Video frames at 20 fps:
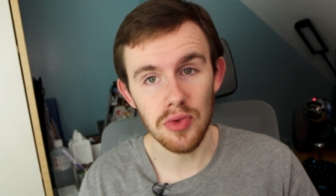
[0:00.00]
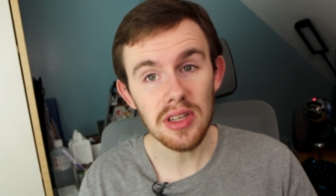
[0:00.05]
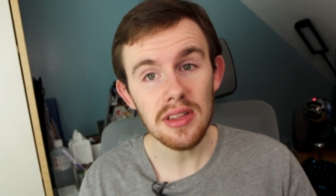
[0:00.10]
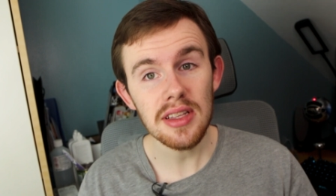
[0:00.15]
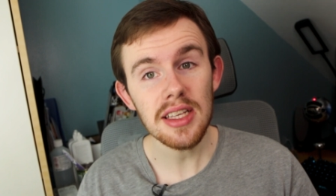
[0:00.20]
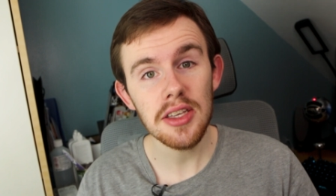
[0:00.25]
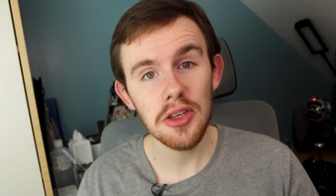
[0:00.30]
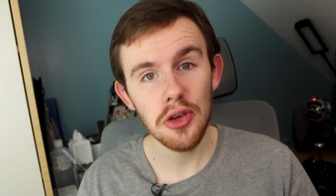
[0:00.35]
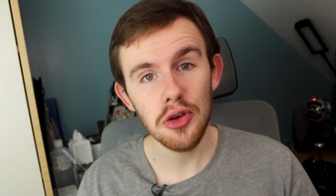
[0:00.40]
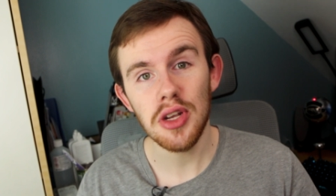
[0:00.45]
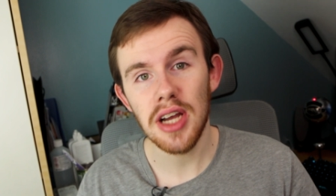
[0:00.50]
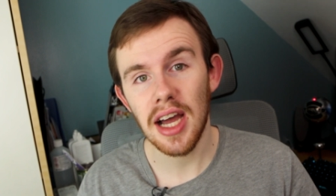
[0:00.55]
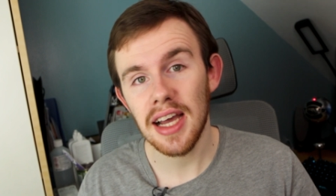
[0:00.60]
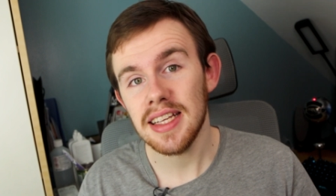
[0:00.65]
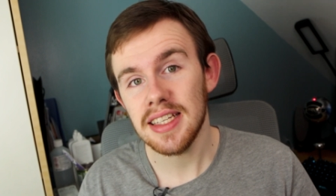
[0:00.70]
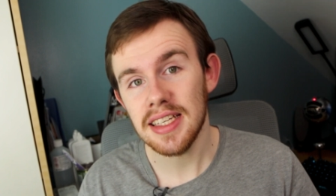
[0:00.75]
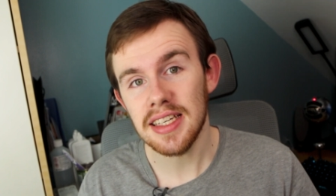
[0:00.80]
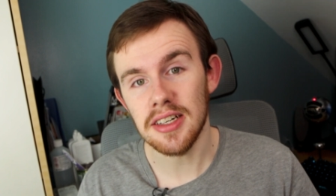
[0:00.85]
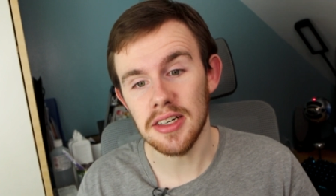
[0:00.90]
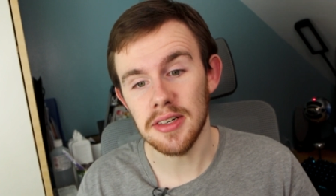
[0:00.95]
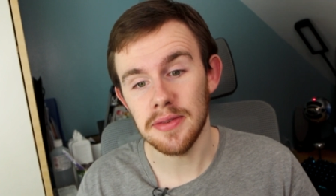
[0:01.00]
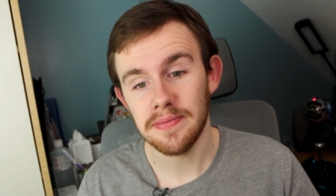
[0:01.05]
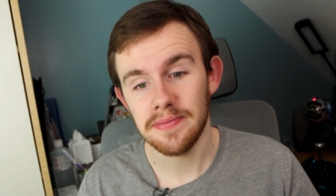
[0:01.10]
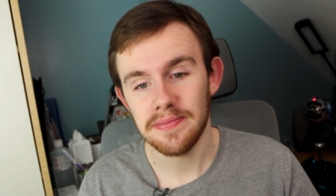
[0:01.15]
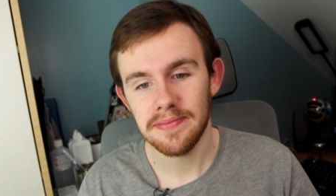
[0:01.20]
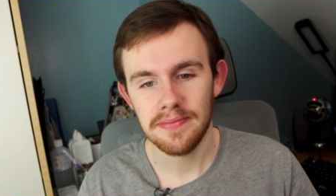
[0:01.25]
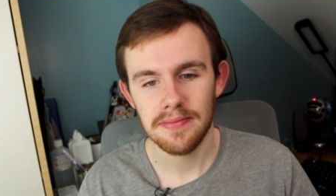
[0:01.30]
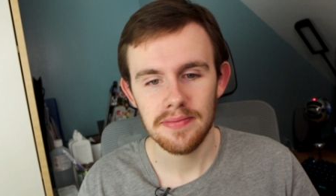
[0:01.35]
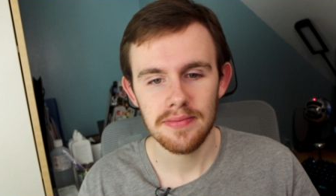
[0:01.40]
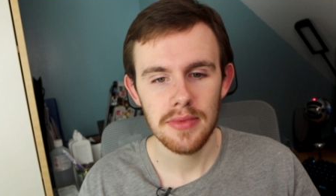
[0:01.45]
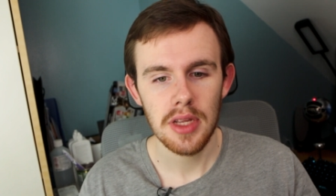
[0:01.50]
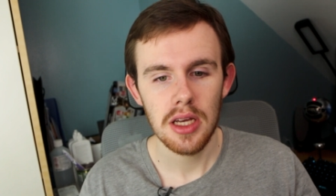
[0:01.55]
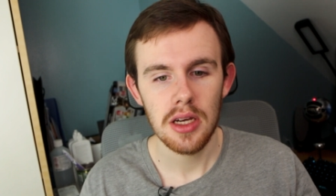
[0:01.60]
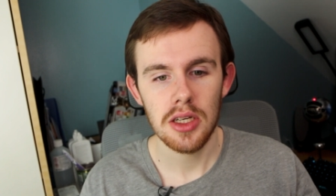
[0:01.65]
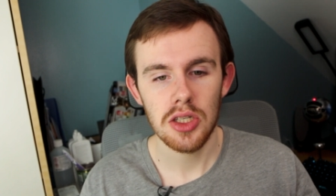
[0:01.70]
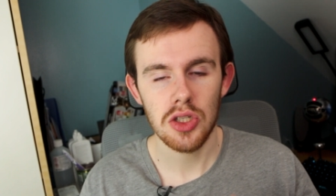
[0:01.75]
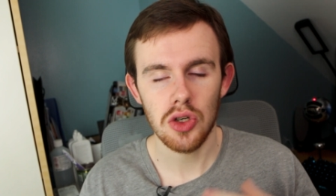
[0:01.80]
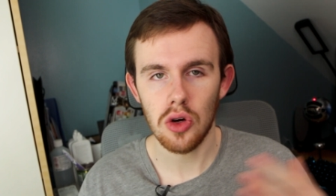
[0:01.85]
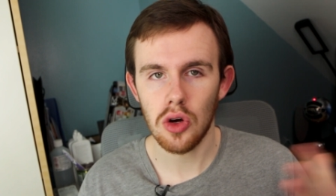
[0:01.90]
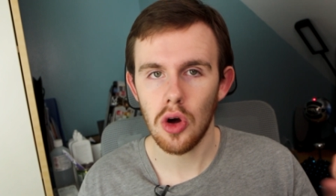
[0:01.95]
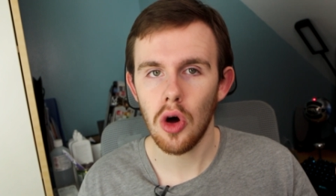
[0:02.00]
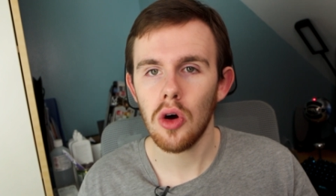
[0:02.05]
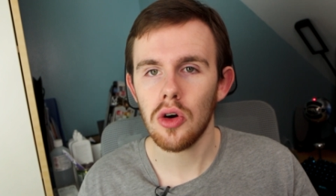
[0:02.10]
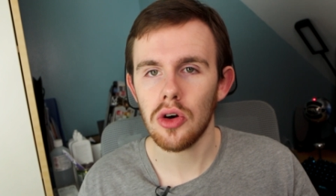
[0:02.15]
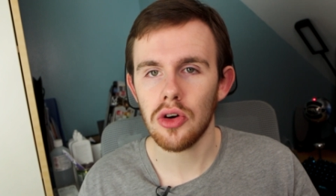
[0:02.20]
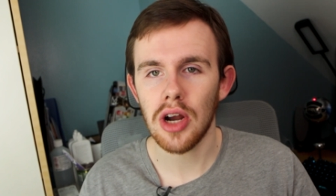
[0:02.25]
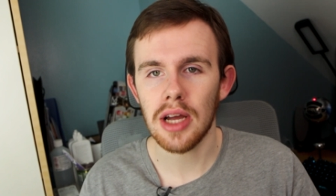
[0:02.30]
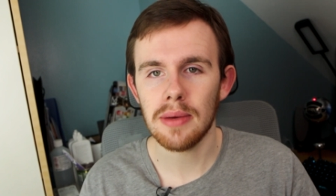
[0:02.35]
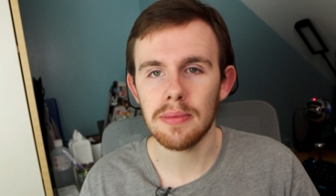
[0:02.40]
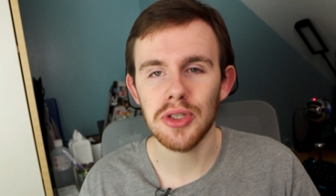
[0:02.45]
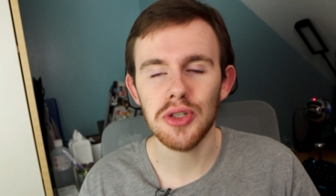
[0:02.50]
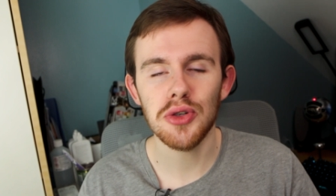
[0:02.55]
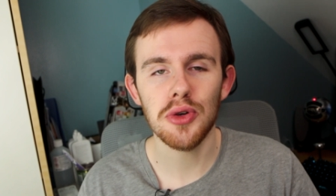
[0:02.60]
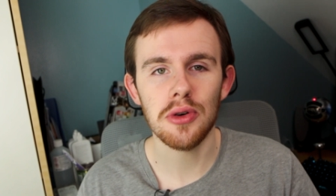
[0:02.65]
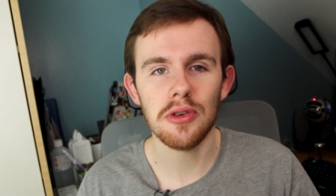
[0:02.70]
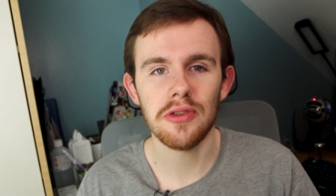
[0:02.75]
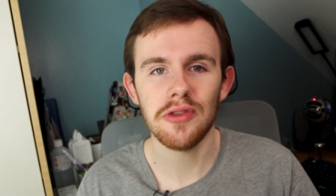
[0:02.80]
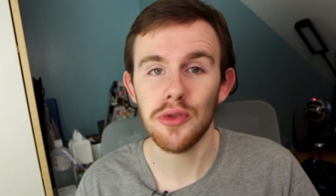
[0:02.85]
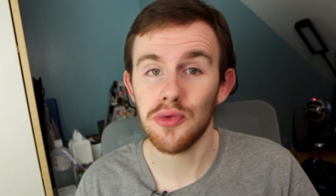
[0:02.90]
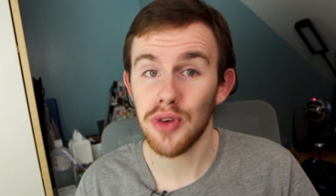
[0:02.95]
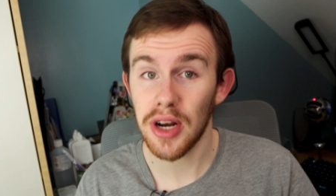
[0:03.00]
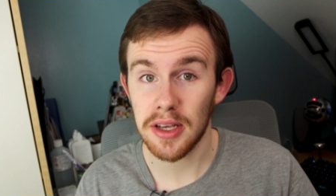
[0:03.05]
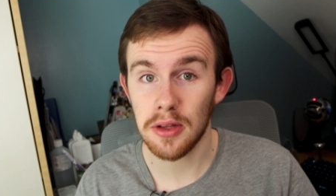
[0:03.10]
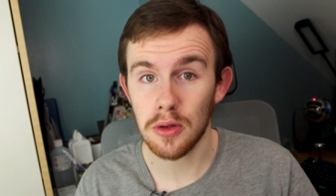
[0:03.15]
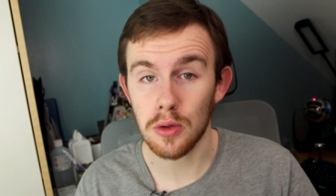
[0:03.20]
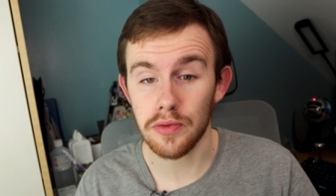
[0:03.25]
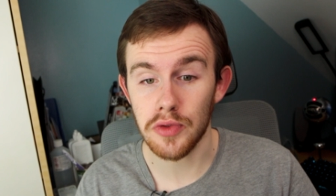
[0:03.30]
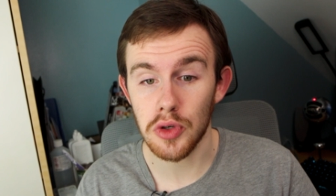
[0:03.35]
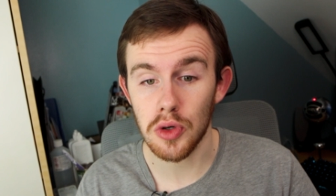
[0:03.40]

really good idea. Shock horror, I'm sure, for regular